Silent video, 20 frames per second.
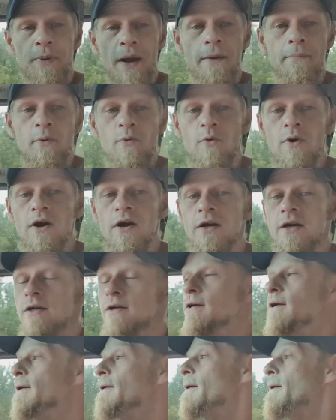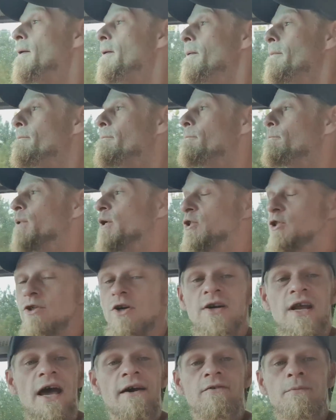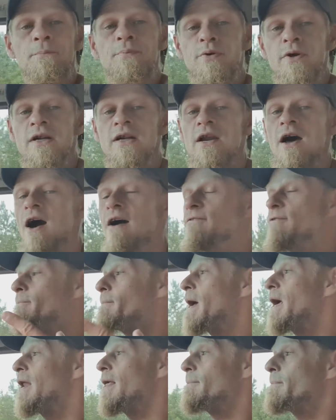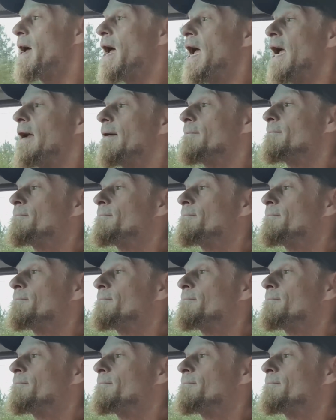paperwork, but you're going to have to print it off and mail it back.